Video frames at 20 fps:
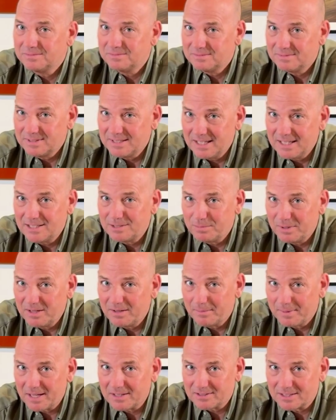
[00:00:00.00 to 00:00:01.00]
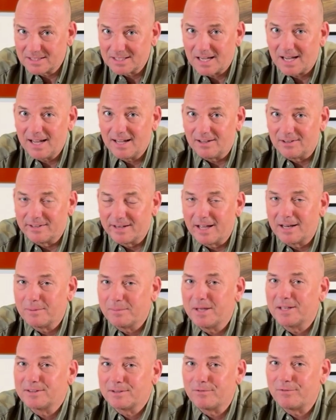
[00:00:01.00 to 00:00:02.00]
need to be about the tile, not
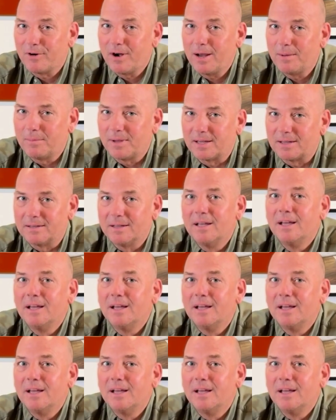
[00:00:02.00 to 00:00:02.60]
about the framing.